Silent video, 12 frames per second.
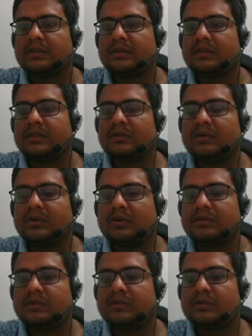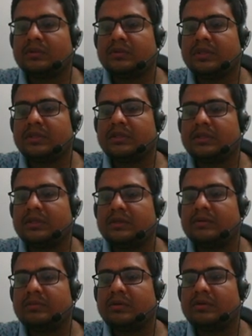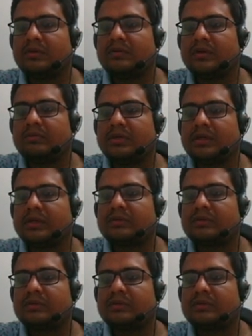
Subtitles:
then cosec theta will be equal to 1 by x.